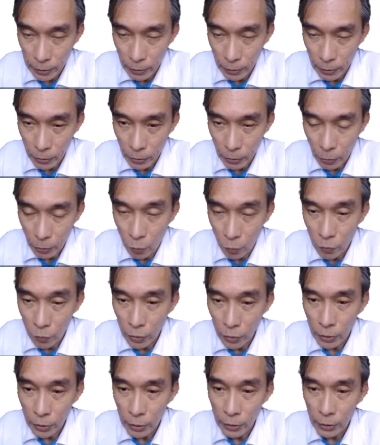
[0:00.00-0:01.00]

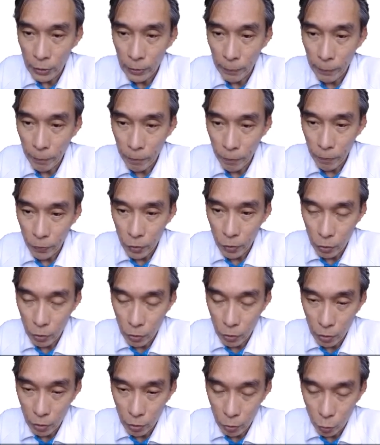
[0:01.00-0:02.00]
over
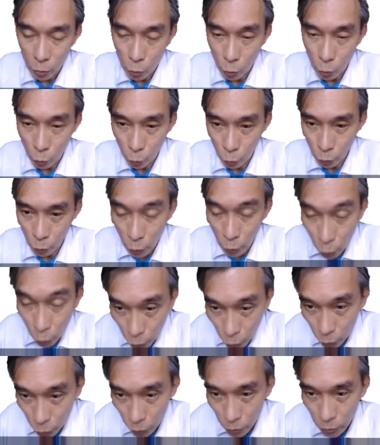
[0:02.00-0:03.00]
to you
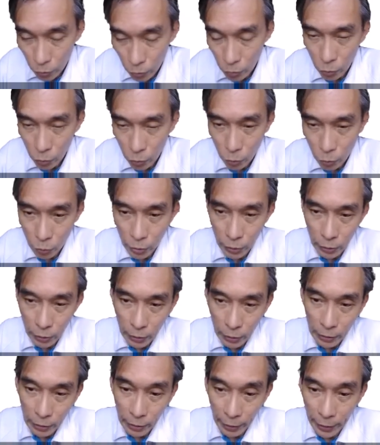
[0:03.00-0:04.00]
through the
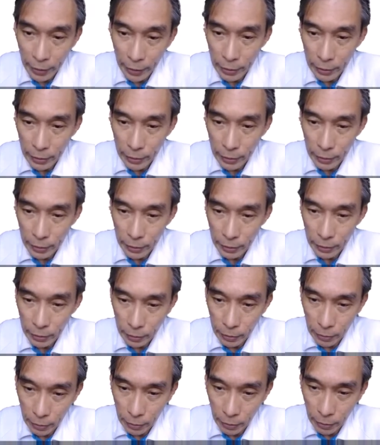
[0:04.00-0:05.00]
internet at
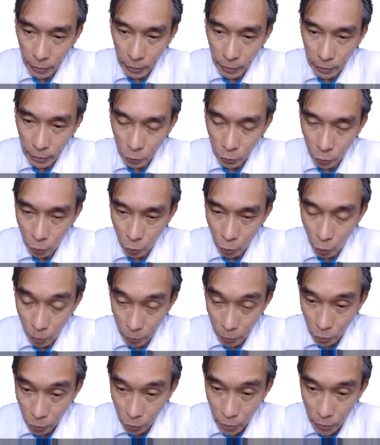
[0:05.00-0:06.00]
your
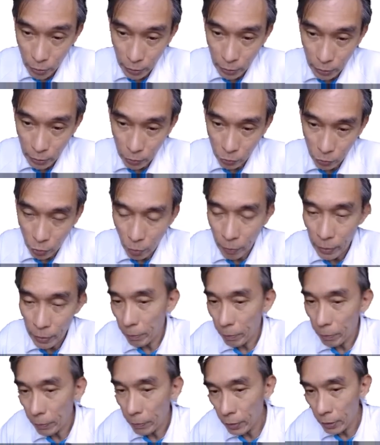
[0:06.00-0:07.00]
computer, and you open up
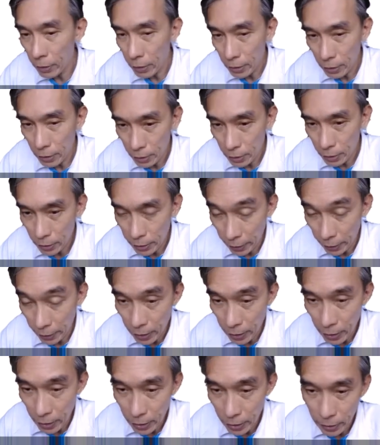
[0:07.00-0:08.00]
this data
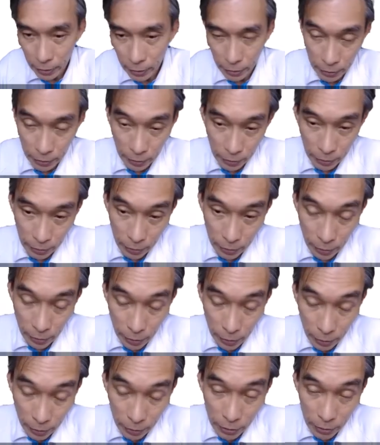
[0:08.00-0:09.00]

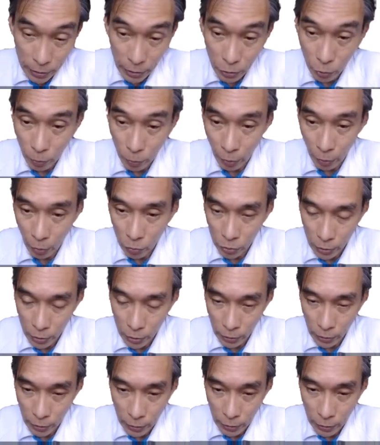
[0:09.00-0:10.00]
inside your browser,
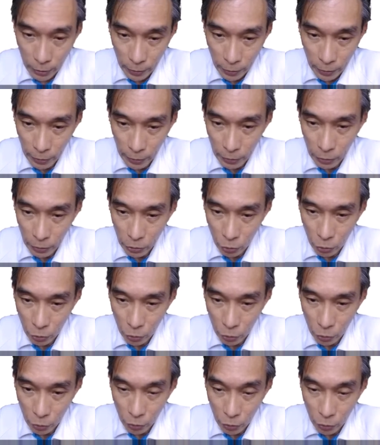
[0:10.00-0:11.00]
and your
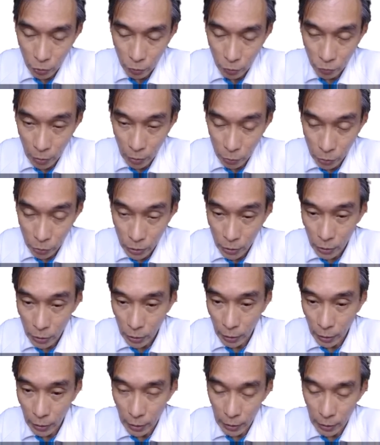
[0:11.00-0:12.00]
browser
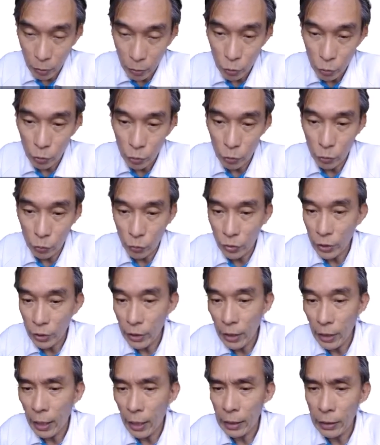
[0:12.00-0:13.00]
allows you to see
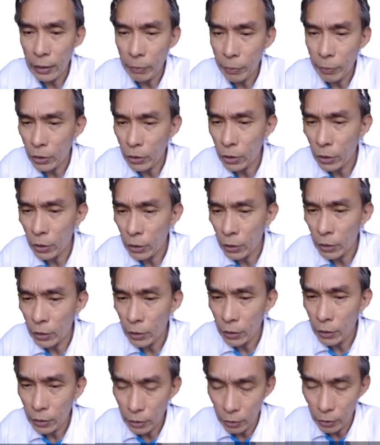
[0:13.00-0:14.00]
color pictures,
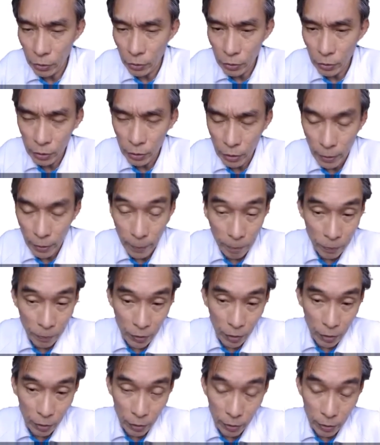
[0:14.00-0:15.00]

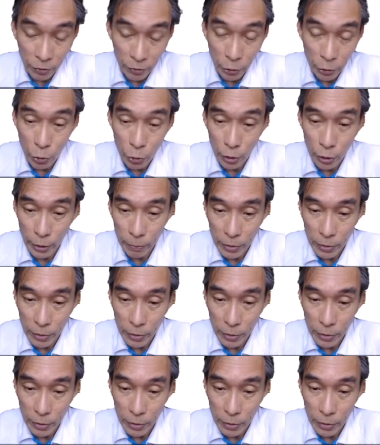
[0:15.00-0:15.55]
video clips.